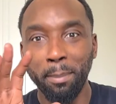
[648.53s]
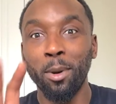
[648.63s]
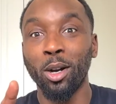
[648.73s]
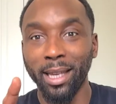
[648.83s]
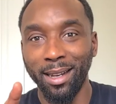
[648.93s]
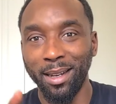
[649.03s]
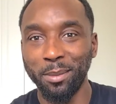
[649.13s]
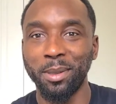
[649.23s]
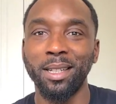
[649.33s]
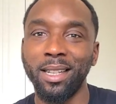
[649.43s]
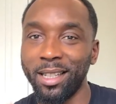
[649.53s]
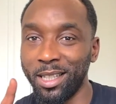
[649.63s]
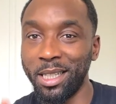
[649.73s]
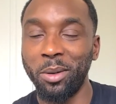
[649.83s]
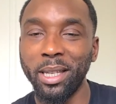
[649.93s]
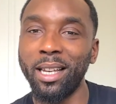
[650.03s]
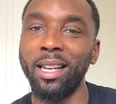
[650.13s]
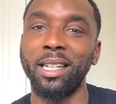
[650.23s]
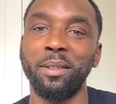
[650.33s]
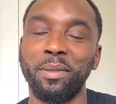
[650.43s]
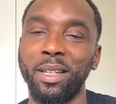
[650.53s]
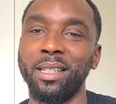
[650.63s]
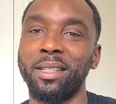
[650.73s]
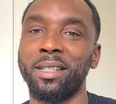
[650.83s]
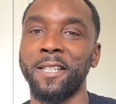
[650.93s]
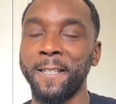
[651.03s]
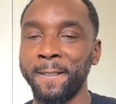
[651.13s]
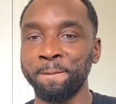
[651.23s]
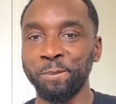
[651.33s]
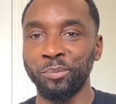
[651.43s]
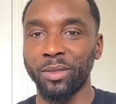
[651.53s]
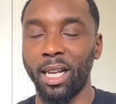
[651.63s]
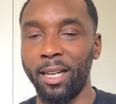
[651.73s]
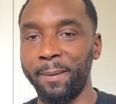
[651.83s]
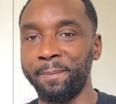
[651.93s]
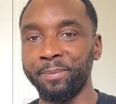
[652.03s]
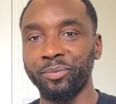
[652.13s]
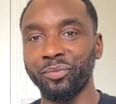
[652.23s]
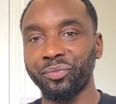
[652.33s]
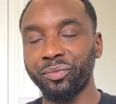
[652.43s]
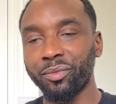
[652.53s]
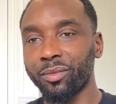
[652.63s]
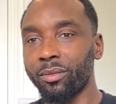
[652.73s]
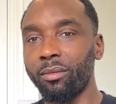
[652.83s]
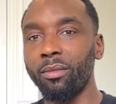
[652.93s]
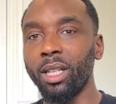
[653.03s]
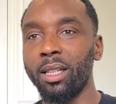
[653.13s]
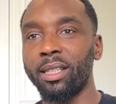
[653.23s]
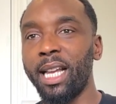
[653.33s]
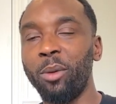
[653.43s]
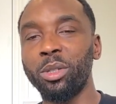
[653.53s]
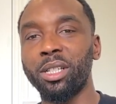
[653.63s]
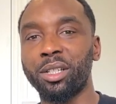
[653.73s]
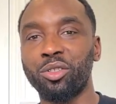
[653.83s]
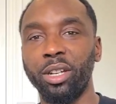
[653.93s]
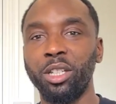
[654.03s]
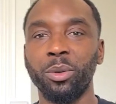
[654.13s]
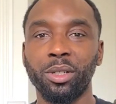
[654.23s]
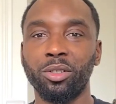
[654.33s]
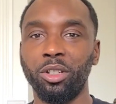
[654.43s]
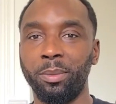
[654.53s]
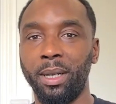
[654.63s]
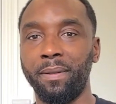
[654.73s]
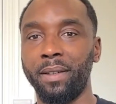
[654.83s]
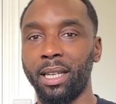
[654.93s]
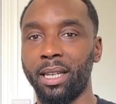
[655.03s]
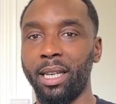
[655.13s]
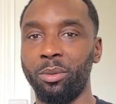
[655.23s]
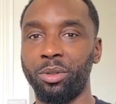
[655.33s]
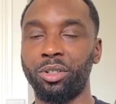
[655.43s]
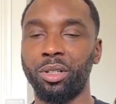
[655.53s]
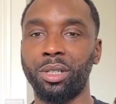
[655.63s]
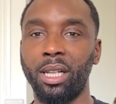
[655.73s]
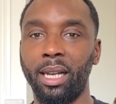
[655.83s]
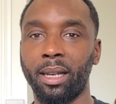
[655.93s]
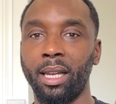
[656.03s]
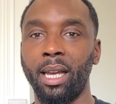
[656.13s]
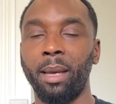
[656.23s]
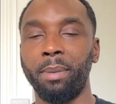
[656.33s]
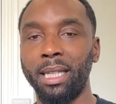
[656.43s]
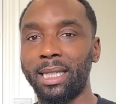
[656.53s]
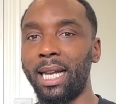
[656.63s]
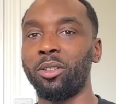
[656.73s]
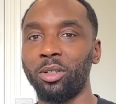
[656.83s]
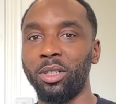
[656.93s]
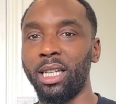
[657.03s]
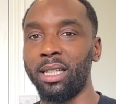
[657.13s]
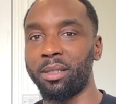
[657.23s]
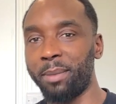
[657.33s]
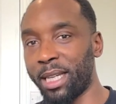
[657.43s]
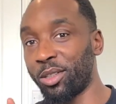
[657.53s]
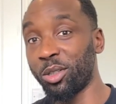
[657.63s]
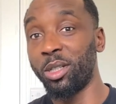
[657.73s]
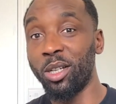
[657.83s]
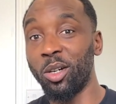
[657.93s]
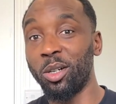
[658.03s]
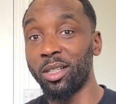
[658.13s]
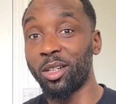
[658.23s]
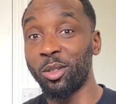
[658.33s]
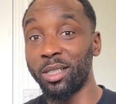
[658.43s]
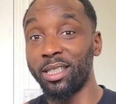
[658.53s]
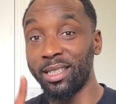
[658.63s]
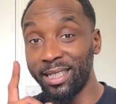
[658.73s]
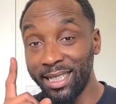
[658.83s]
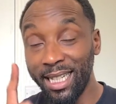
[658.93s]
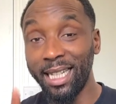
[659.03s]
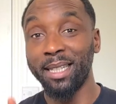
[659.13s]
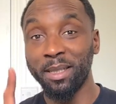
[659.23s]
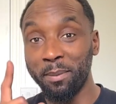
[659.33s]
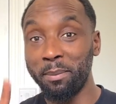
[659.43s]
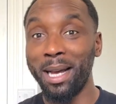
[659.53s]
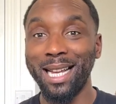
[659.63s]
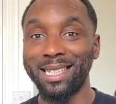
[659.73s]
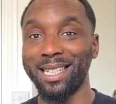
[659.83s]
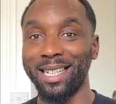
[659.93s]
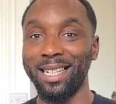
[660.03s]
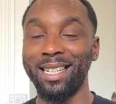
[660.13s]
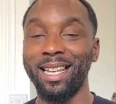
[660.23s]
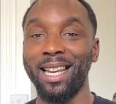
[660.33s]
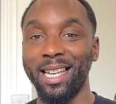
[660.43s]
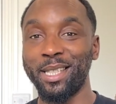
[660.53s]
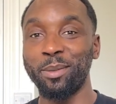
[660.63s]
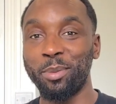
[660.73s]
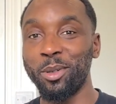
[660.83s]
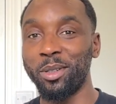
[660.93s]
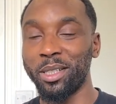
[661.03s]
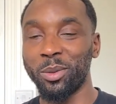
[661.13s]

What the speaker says: bog it up. You know where you heard it first. That was a strenuous job. I think it was just like being down on your knees and making sure you got a good kneeling mat here is important as